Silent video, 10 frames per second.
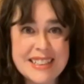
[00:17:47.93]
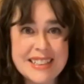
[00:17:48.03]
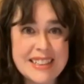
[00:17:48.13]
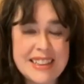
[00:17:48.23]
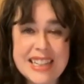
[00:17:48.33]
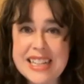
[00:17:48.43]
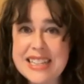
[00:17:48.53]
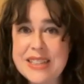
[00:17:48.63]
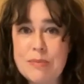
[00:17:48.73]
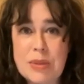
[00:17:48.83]
these
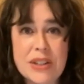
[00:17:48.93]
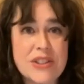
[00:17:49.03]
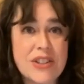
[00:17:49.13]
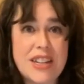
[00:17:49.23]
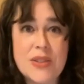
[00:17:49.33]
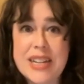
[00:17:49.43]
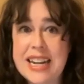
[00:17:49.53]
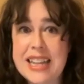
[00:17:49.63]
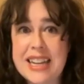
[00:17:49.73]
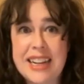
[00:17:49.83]
books are not doing
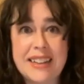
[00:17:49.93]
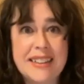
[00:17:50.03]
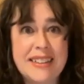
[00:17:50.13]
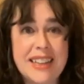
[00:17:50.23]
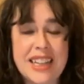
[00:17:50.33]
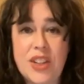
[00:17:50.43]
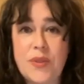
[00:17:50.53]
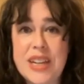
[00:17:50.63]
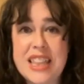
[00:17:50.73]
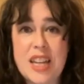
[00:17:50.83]
anything. Like, you
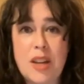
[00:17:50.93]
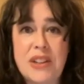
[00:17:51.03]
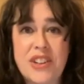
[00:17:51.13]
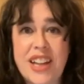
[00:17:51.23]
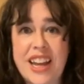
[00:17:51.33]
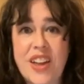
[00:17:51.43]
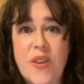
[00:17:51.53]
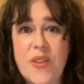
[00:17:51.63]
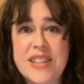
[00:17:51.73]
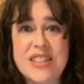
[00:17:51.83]
read them and you're like,
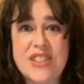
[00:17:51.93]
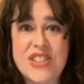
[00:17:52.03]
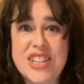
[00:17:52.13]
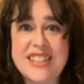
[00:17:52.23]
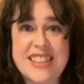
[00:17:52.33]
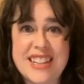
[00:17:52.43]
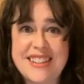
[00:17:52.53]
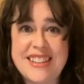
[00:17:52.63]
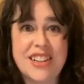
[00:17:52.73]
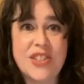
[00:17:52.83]
oh, this is just the
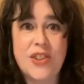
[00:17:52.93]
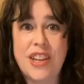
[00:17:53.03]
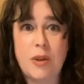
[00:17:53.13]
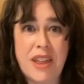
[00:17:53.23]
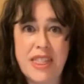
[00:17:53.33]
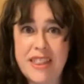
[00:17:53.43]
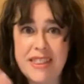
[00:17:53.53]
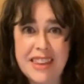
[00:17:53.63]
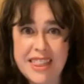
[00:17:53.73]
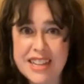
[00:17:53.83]
texto de
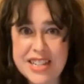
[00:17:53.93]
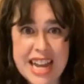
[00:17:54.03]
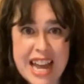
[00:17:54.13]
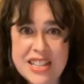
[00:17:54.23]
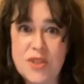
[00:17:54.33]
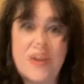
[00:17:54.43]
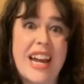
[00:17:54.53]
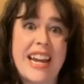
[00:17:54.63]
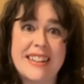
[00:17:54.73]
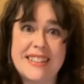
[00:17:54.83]
complacencia that she has to
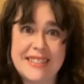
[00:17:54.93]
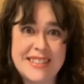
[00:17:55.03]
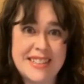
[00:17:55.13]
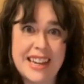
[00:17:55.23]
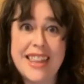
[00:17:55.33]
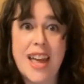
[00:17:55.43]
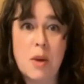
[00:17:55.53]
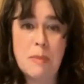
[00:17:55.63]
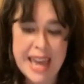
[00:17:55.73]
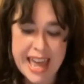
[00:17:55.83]
write to
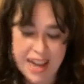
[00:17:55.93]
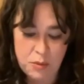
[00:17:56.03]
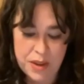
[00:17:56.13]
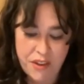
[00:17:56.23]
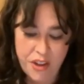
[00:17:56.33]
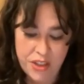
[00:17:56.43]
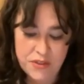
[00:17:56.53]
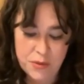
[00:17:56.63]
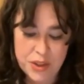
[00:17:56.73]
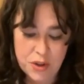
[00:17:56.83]
quedar bien
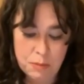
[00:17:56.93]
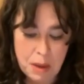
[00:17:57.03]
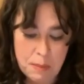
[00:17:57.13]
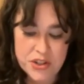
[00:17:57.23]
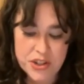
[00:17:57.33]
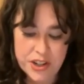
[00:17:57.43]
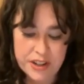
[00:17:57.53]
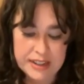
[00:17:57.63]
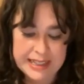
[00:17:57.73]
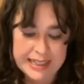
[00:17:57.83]
with her
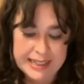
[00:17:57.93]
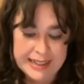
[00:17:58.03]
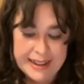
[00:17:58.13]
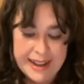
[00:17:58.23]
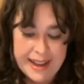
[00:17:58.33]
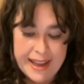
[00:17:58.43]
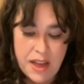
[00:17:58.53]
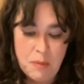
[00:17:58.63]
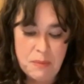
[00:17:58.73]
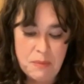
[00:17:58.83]
publisher.
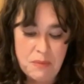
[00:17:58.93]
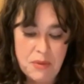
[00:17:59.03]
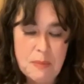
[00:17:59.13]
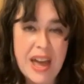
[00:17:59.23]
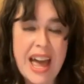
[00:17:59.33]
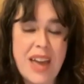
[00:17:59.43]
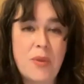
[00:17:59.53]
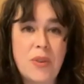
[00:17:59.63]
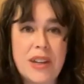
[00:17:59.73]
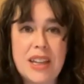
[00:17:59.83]
But I
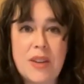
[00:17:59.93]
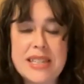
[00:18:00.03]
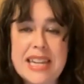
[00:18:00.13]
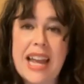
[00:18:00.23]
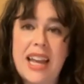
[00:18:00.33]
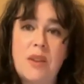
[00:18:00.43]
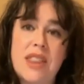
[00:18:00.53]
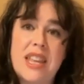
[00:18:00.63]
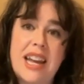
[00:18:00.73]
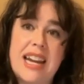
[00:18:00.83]
really was taken
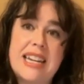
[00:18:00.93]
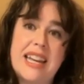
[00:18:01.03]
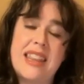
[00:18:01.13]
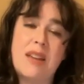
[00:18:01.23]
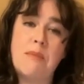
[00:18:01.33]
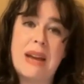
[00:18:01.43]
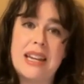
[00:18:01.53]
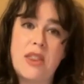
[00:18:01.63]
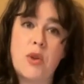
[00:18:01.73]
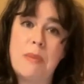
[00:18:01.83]
with an idea that
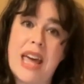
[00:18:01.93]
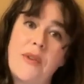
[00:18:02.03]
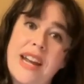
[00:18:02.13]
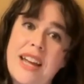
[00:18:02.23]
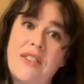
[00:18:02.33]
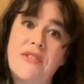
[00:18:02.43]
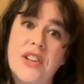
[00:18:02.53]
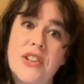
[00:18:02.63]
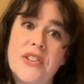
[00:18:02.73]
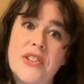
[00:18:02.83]
Maite Zubiaurre
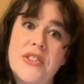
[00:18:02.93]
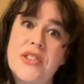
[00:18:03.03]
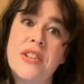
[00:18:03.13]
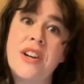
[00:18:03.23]
first